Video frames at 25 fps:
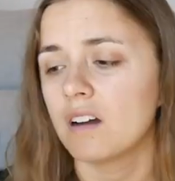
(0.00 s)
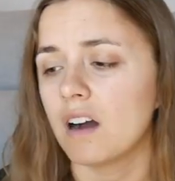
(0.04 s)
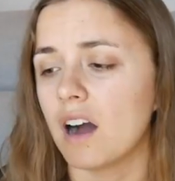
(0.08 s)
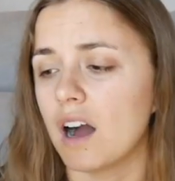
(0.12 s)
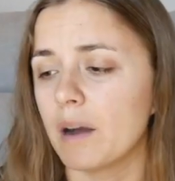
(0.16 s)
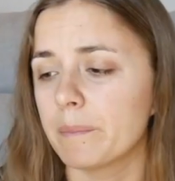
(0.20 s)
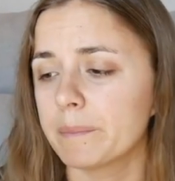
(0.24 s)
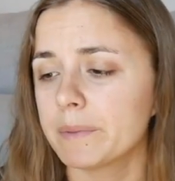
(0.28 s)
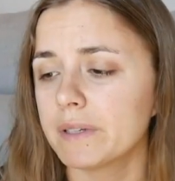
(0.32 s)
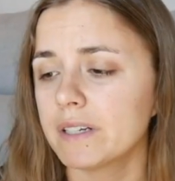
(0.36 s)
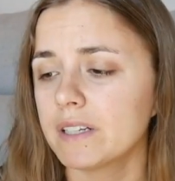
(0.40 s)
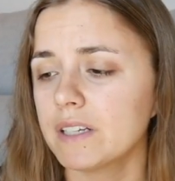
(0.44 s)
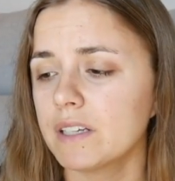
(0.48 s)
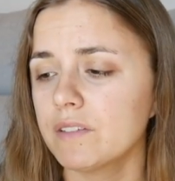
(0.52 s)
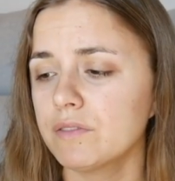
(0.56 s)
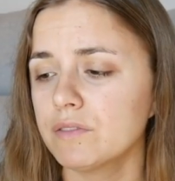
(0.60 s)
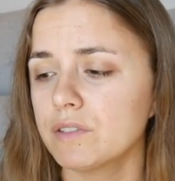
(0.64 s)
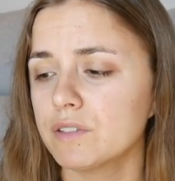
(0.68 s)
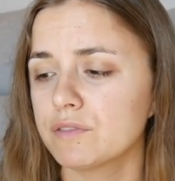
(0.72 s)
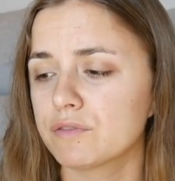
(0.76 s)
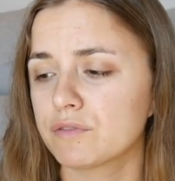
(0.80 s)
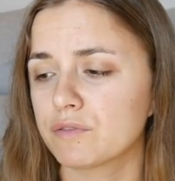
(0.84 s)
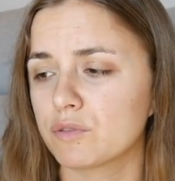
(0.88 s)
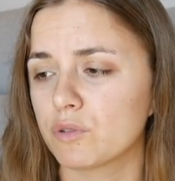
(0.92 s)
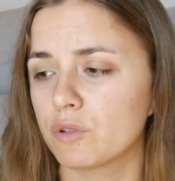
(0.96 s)
I'm going to give
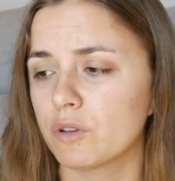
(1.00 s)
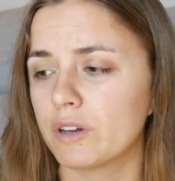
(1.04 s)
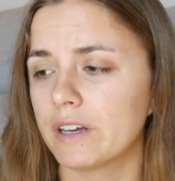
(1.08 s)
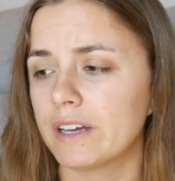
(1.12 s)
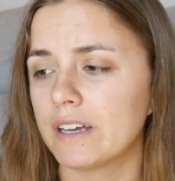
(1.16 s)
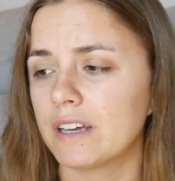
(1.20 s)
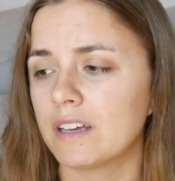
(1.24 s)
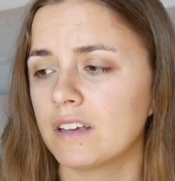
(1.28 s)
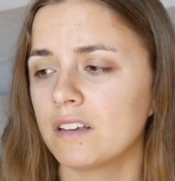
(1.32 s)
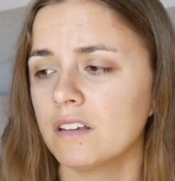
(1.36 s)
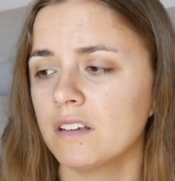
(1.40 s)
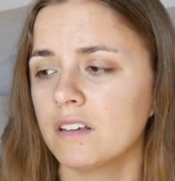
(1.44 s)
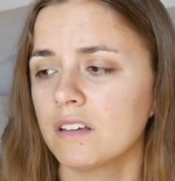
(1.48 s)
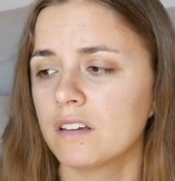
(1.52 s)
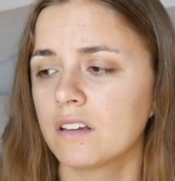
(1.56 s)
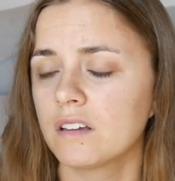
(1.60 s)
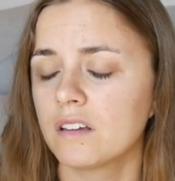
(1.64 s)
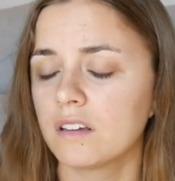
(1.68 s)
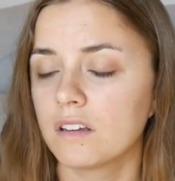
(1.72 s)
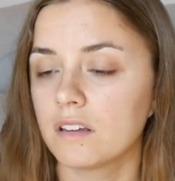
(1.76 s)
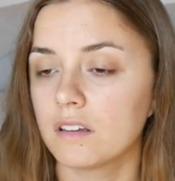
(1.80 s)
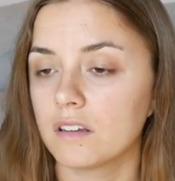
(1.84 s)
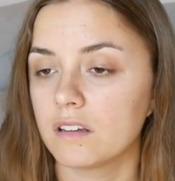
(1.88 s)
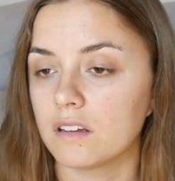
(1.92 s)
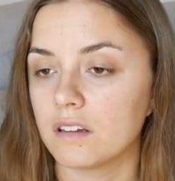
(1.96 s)
Laphroaig
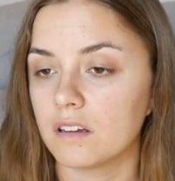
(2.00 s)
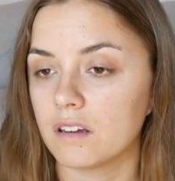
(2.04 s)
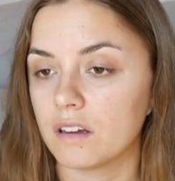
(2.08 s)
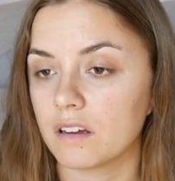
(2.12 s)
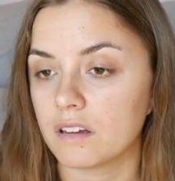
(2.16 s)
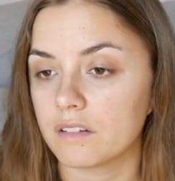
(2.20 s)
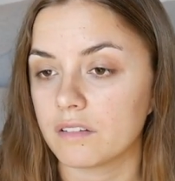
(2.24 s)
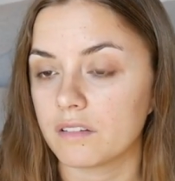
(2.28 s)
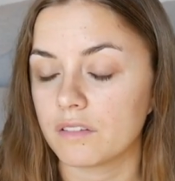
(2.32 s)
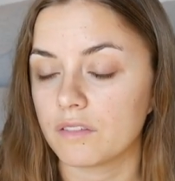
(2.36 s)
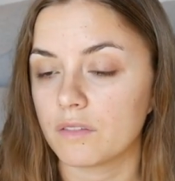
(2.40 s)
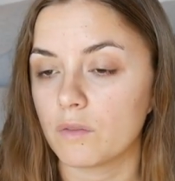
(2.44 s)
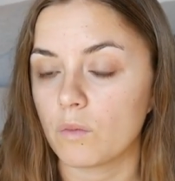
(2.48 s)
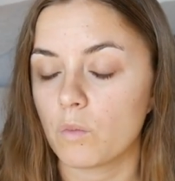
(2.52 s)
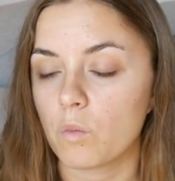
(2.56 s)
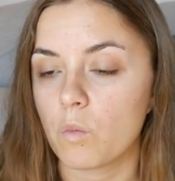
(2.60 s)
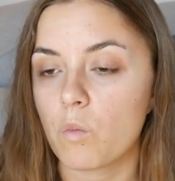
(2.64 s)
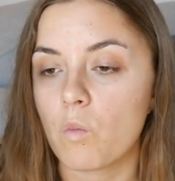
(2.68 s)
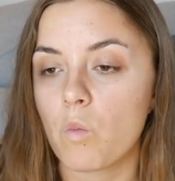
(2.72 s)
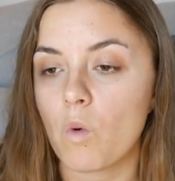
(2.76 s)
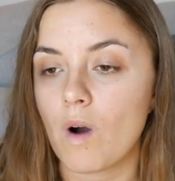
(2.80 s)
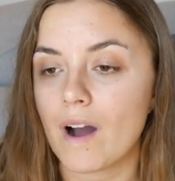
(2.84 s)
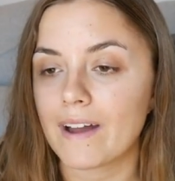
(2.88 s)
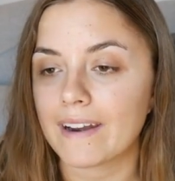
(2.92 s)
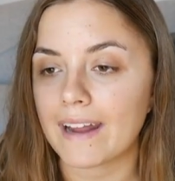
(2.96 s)

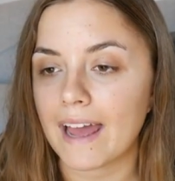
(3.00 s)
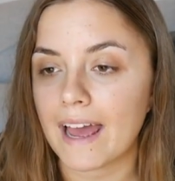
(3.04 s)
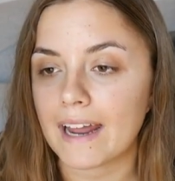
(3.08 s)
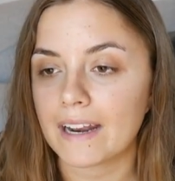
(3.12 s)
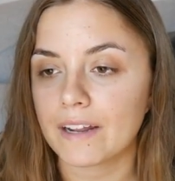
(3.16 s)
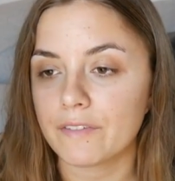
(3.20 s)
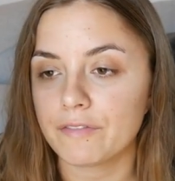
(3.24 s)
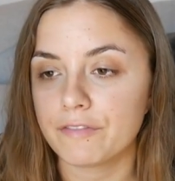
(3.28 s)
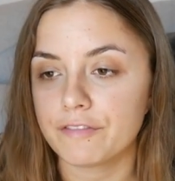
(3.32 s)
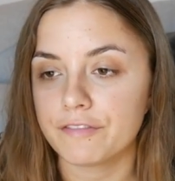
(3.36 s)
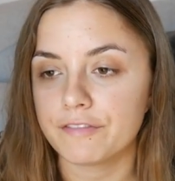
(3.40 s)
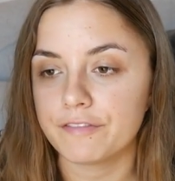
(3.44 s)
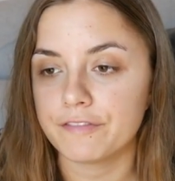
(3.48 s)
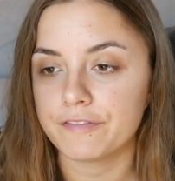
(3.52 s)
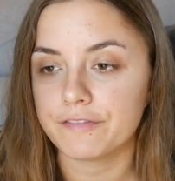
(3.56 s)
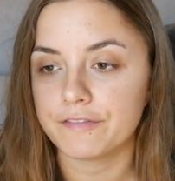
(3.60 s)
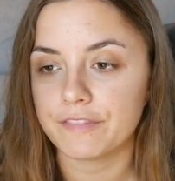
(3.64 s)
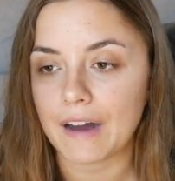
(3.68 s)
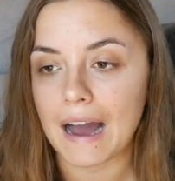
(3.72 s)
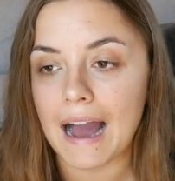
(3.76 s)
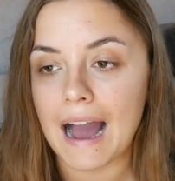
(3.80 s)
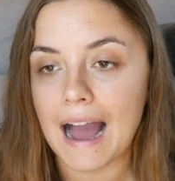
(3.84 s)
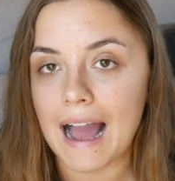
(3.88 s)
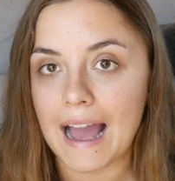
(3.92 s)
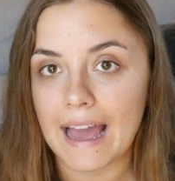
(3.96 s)
1 out of
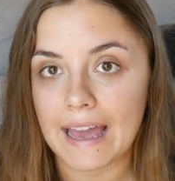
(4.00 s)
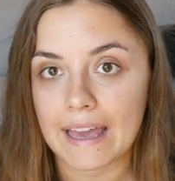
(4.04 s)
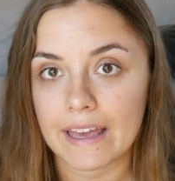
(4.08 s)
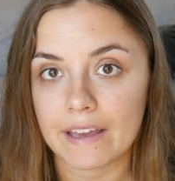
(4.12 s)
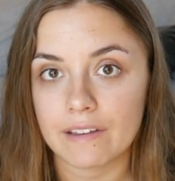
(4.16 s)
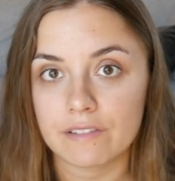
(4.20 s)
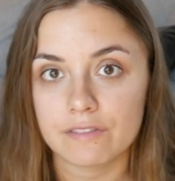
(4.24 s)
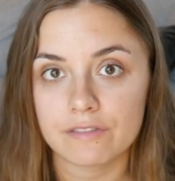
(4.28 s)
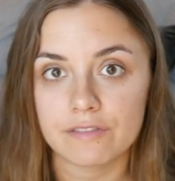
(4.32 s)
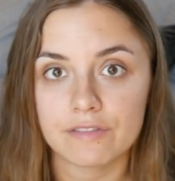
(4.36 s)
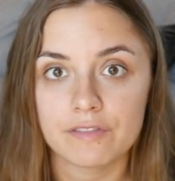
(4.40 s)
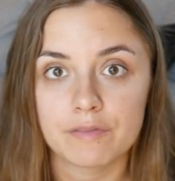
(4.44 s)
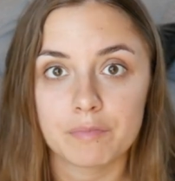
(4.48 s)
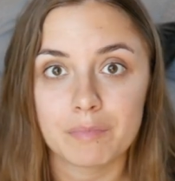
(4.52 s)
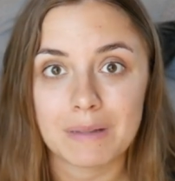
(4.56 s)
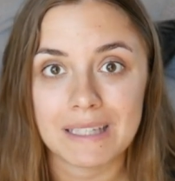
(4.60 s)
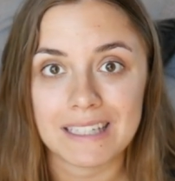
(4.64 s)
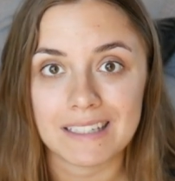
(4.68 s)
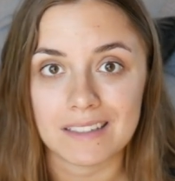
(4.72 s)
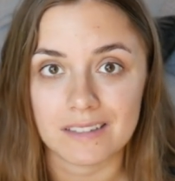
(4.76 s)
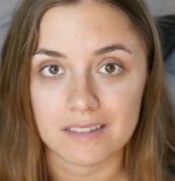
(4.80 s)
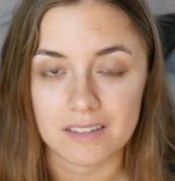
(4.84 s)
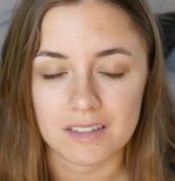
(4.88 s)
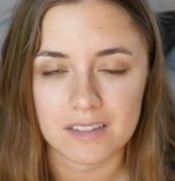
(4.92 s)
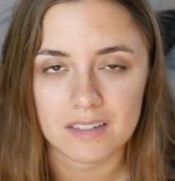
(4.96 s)
5
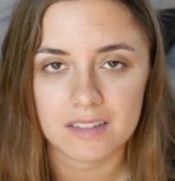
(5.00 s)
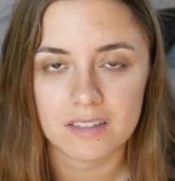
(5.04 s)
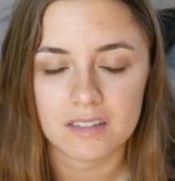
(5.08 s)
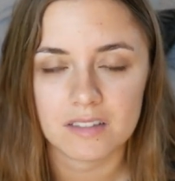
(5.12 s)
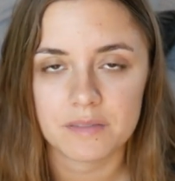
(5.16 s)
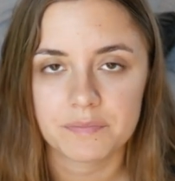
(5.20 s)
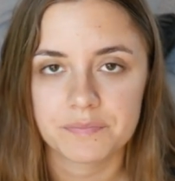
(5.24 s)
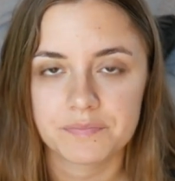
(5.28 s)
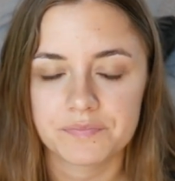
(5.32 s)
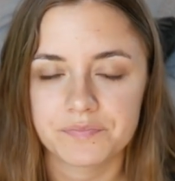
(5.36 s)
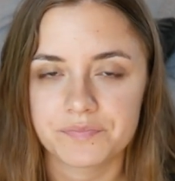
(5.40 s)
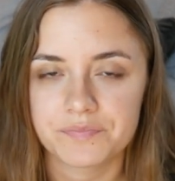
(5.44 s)
peats.